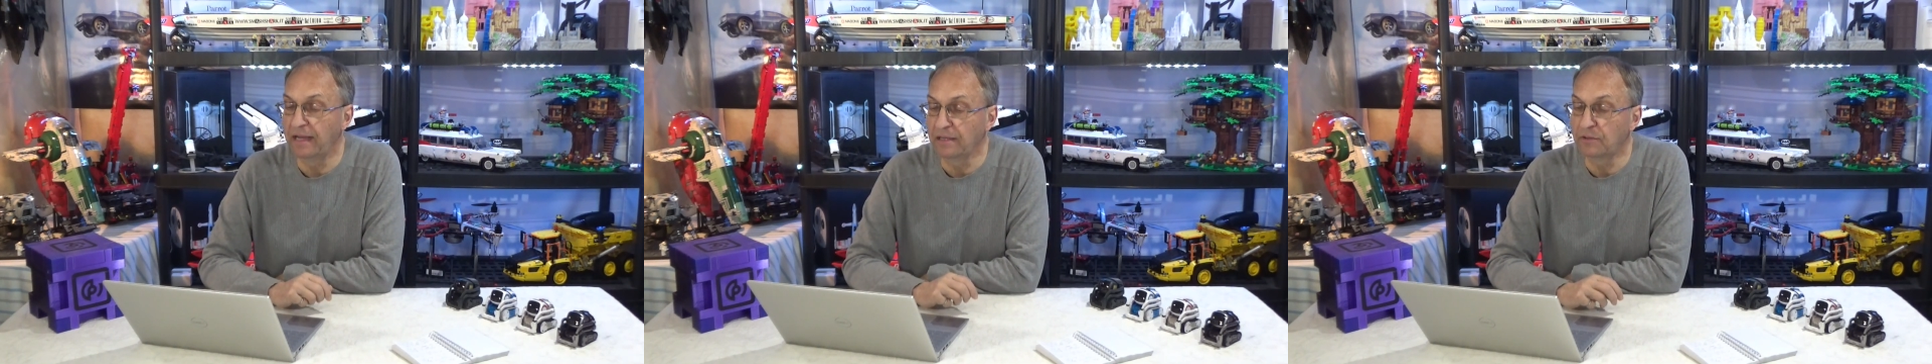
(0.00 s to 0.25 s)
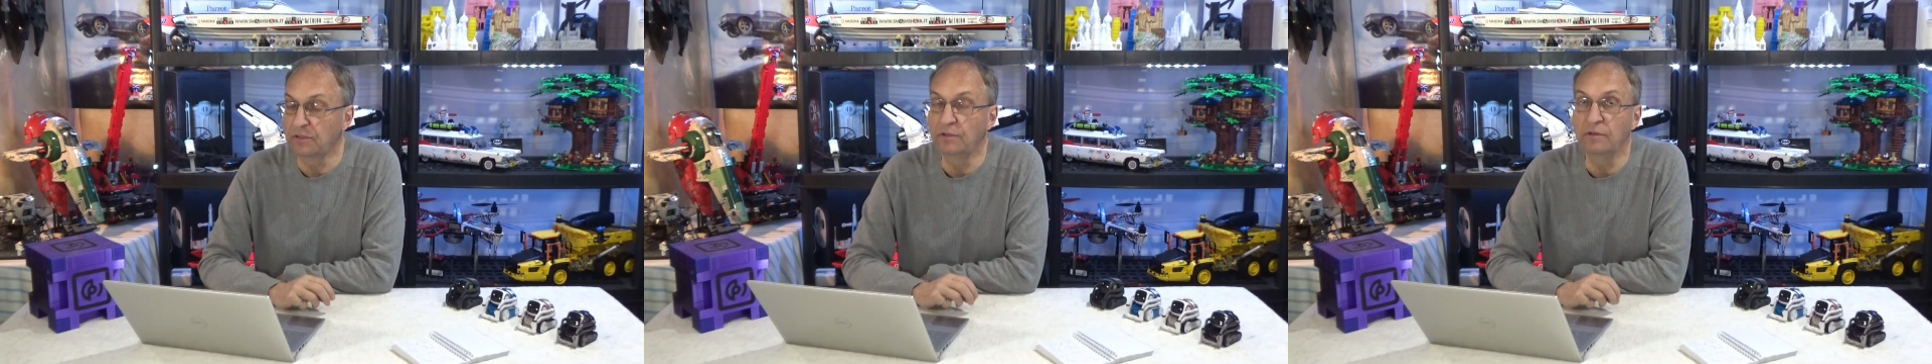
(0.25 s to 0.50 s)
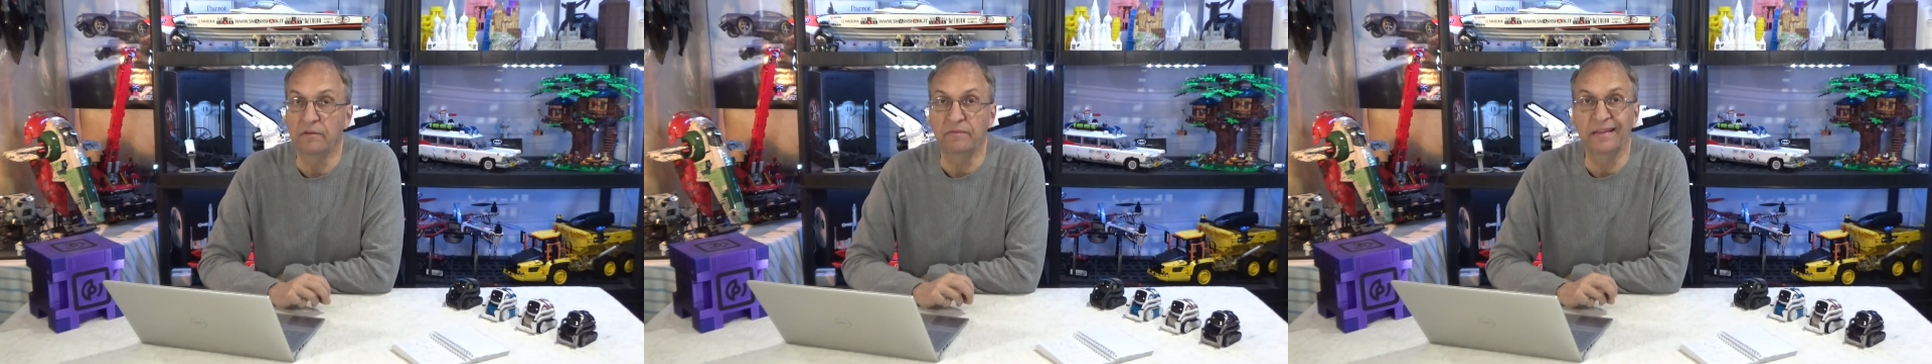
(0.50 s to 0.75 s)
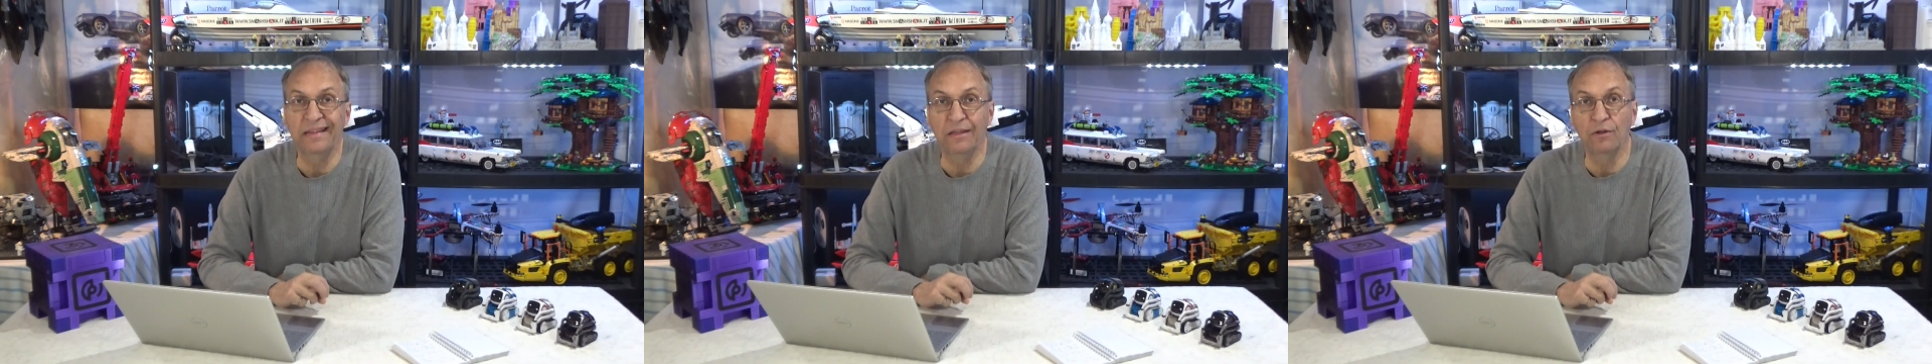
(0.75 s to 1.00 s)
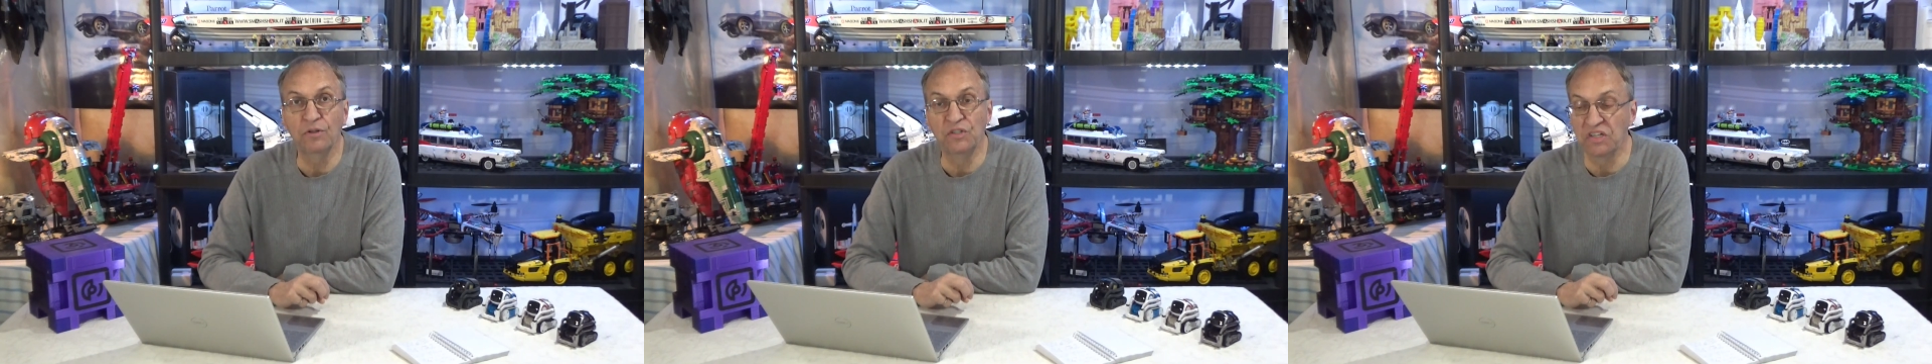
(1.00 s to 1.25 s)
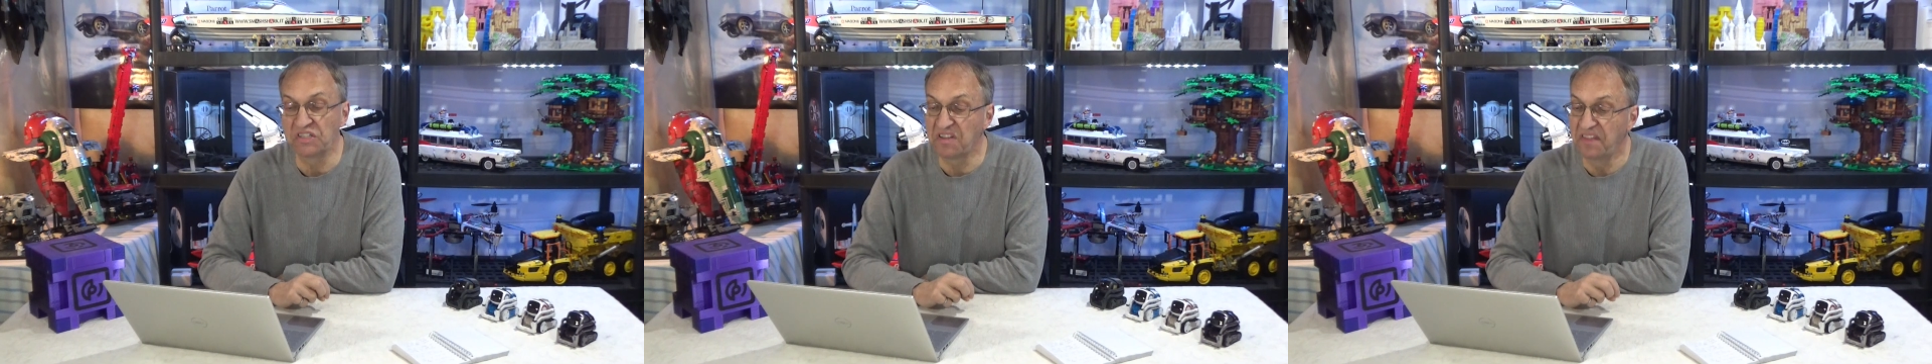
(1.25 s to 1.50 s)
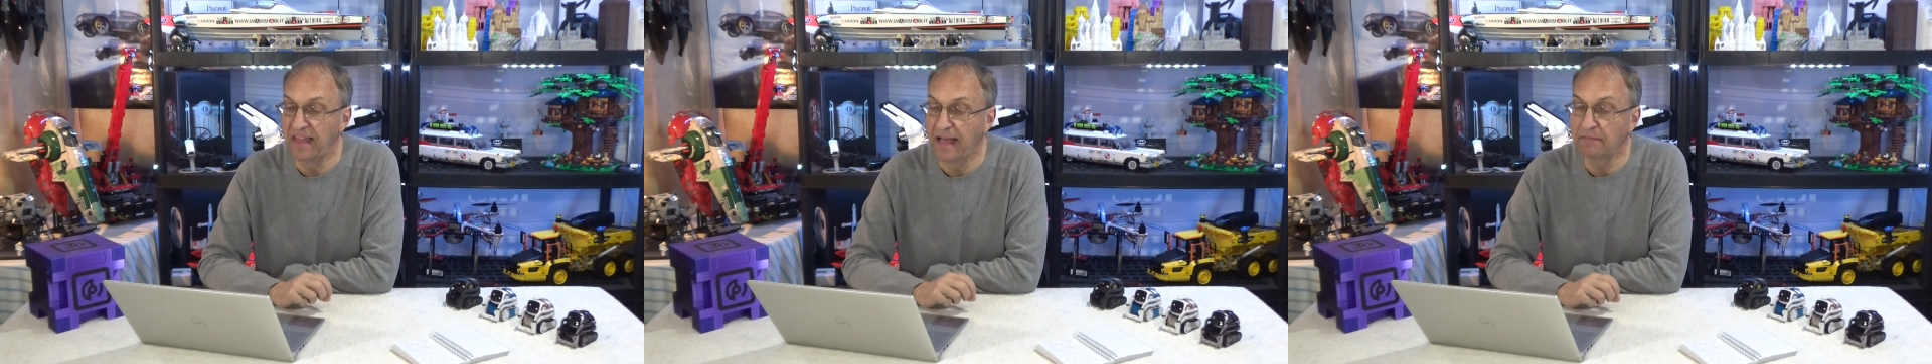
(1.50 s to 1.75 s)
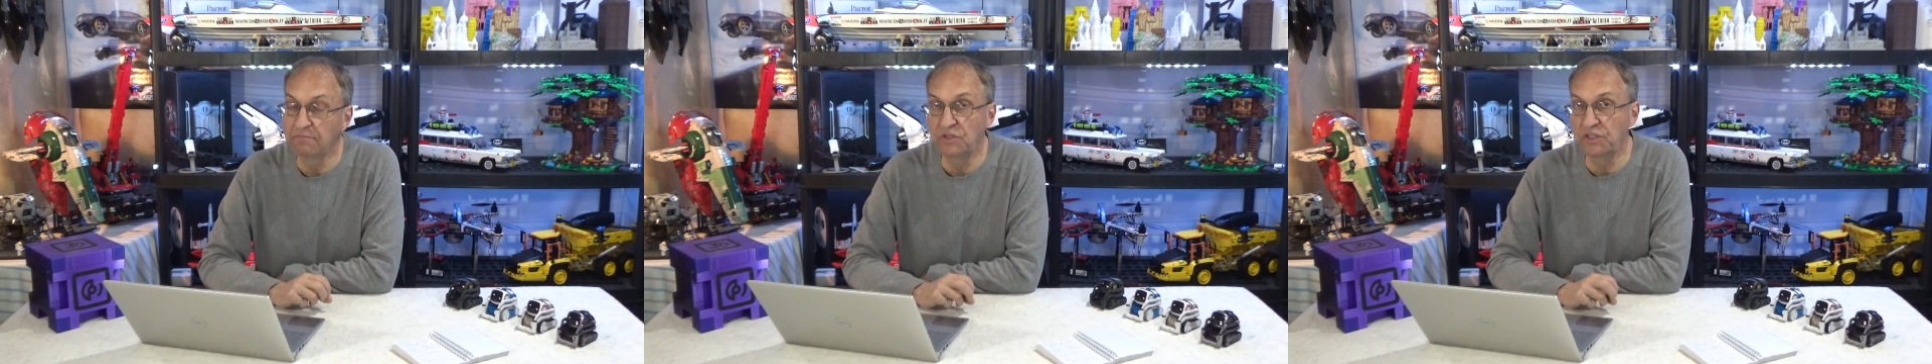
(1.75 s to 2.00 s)
I could do a video just on
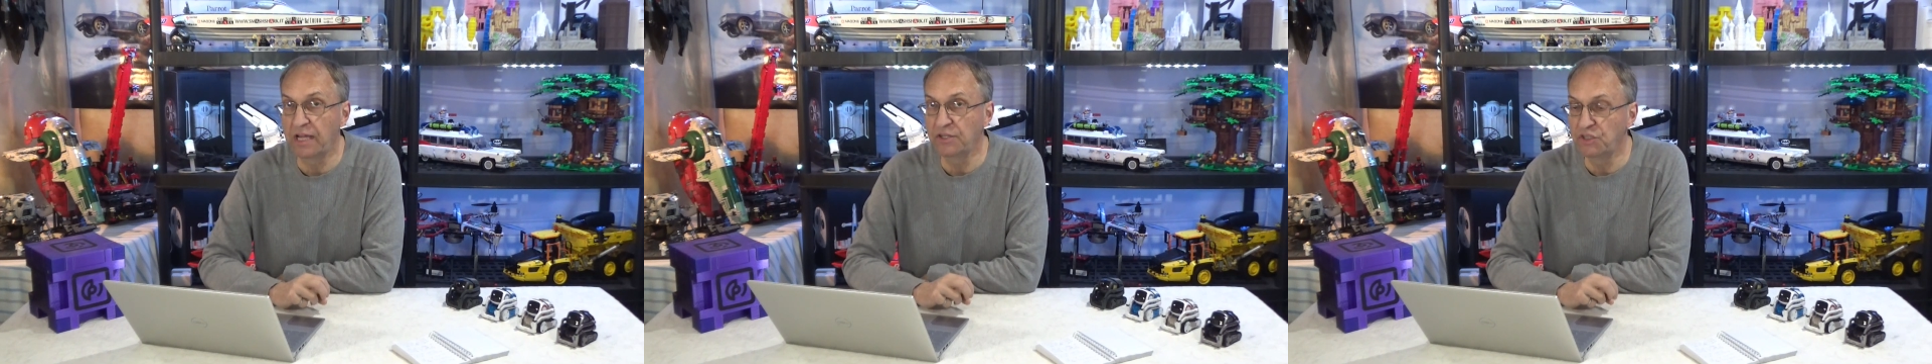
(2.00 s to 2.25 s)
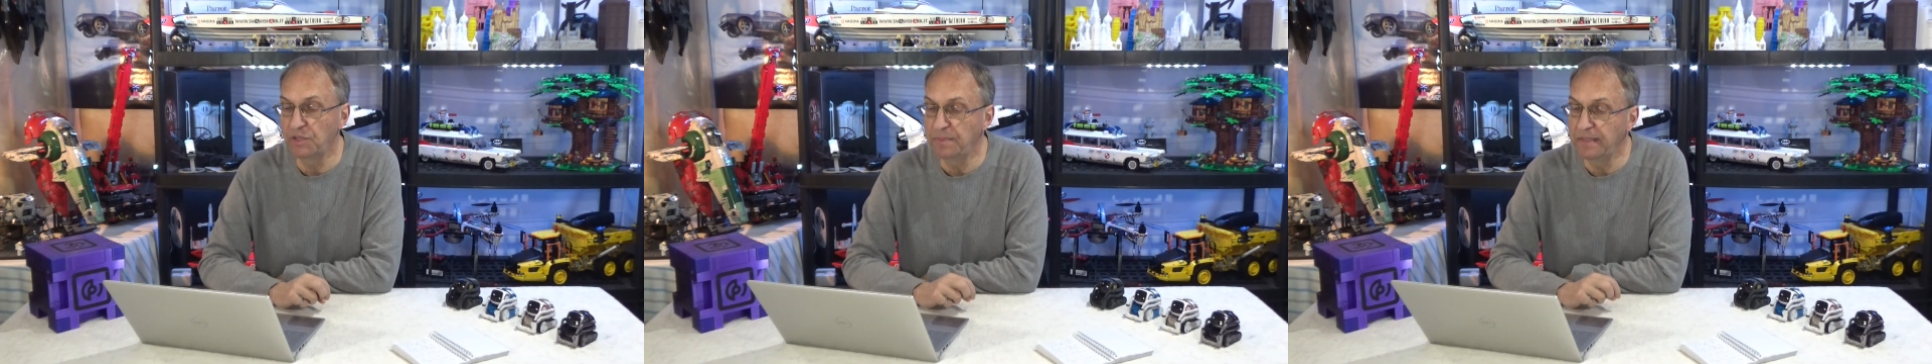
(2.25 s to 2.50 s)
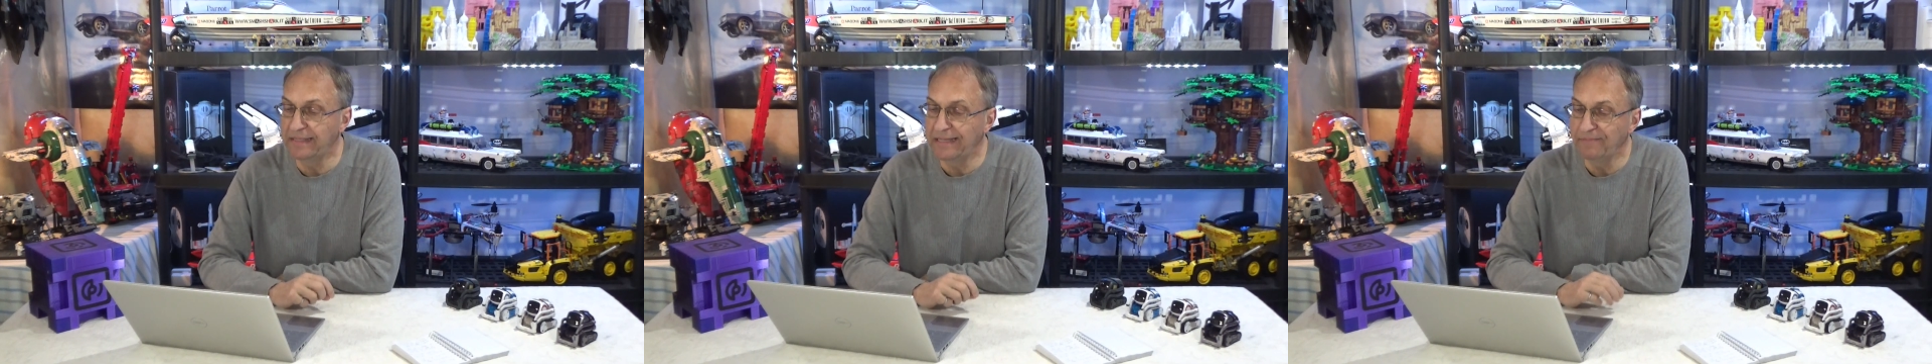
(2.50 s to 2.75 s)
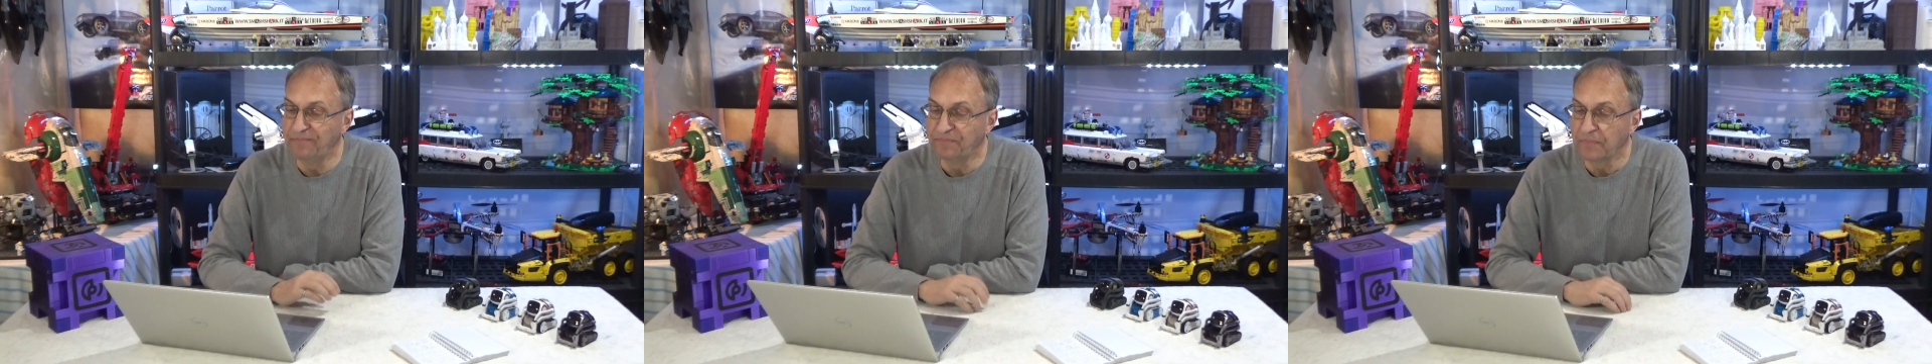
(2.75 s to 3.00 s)
that, ChatGPT.